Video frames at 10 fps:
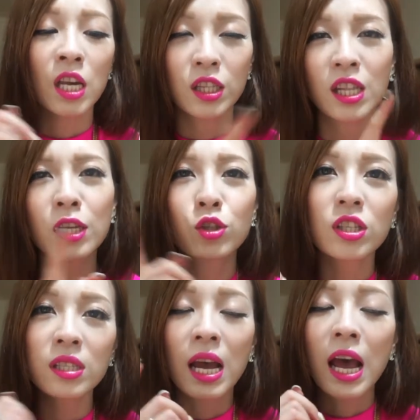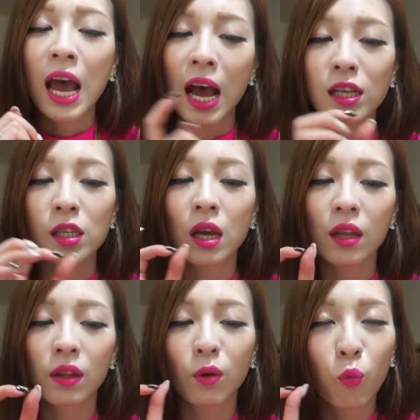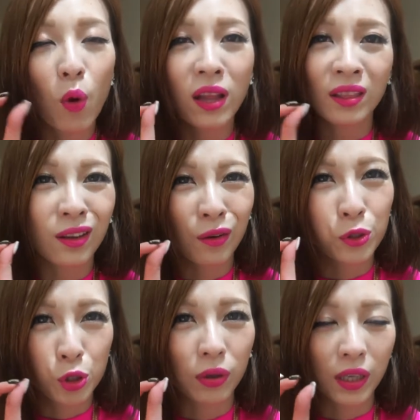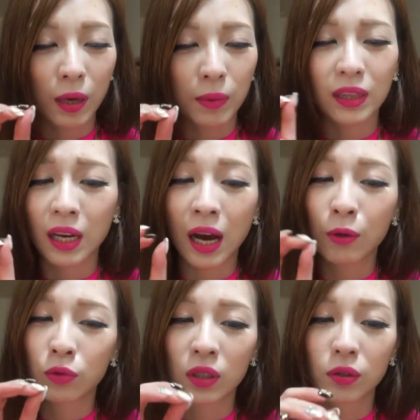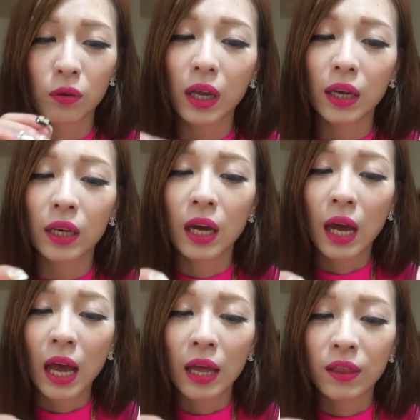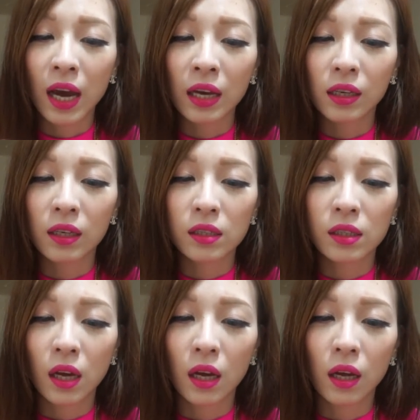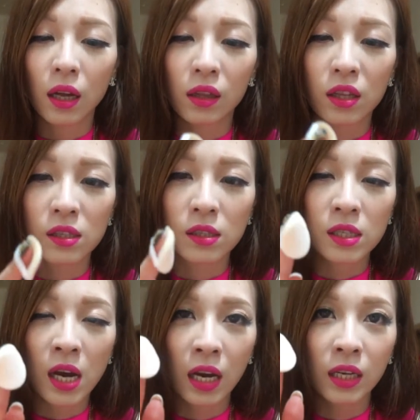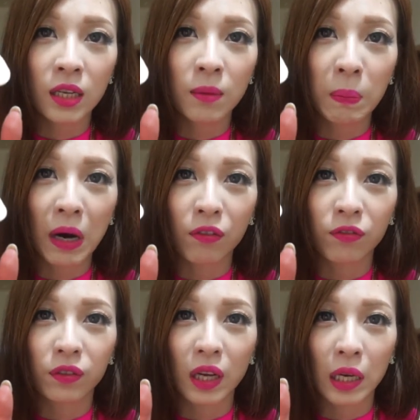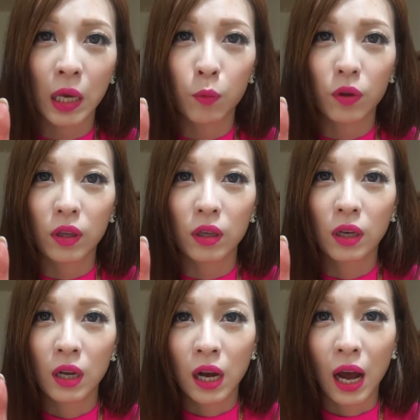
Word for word: It just has one little shortcoming that I really don't like, and that is this tiny puff that came with it.